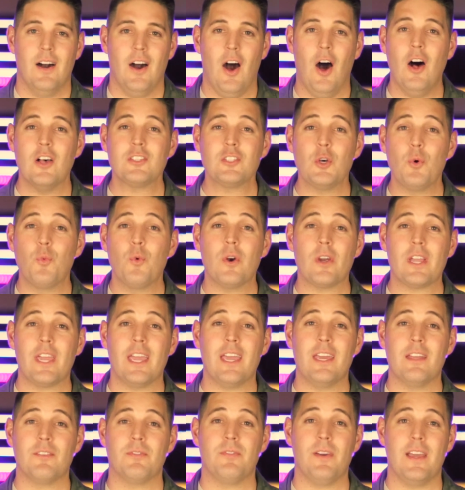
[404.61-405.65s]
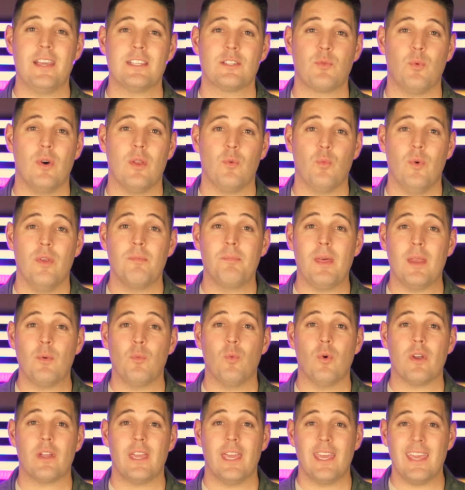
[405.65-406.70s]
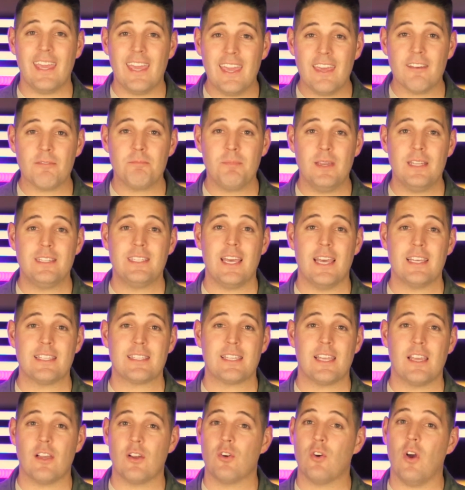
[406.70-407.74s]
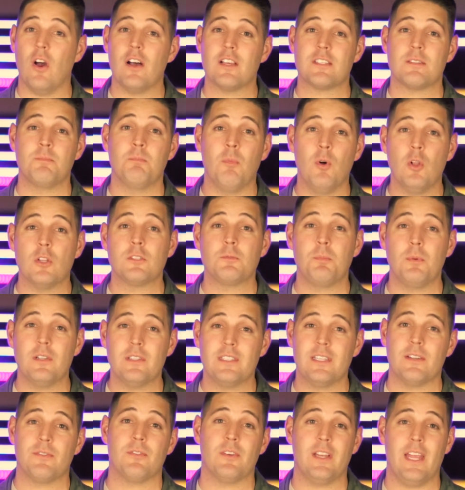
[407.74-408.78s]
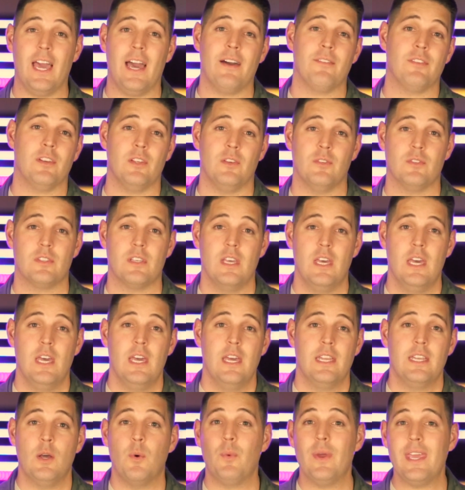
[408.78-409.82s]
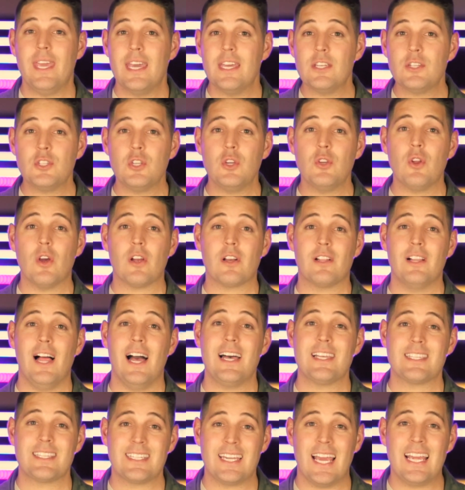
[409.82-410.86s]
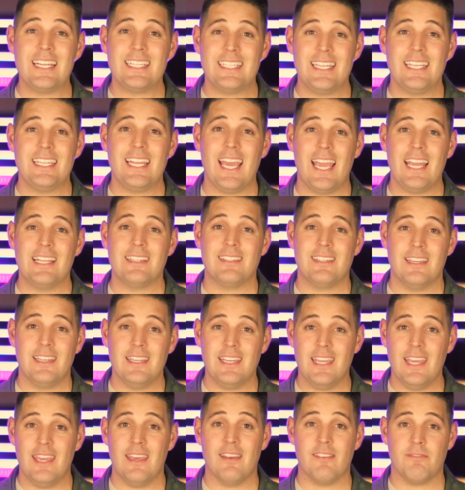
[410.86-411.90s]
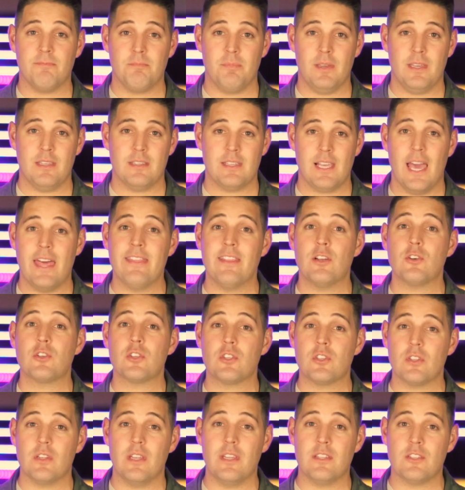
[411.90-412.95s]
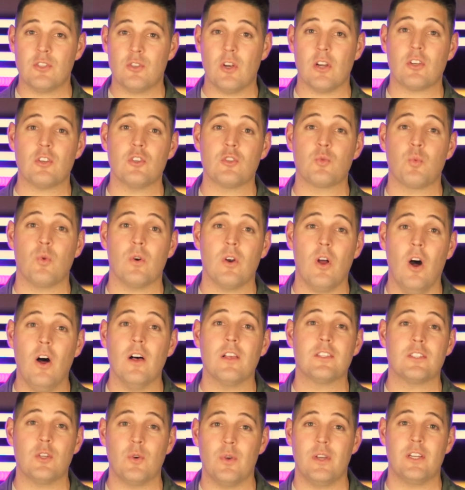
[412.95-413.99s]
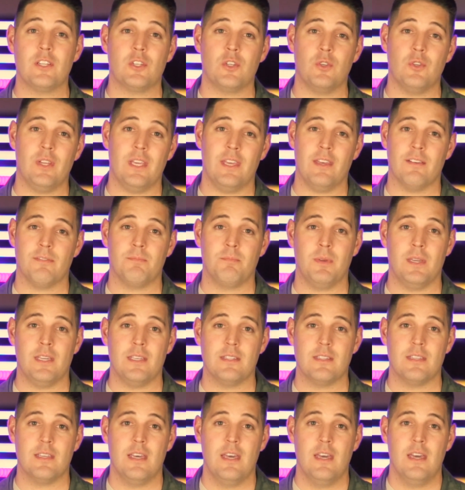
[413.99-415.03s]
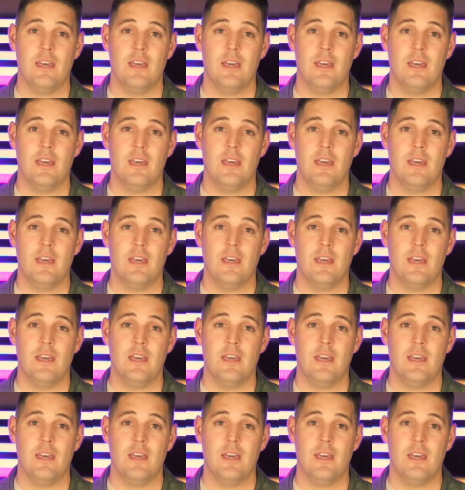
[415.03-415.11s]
Also working in Phase 1, we've been working EFB testing across multiple different avenues. Now, we issued our Class 1918 EFBs, and their instructors were also issued EFBs.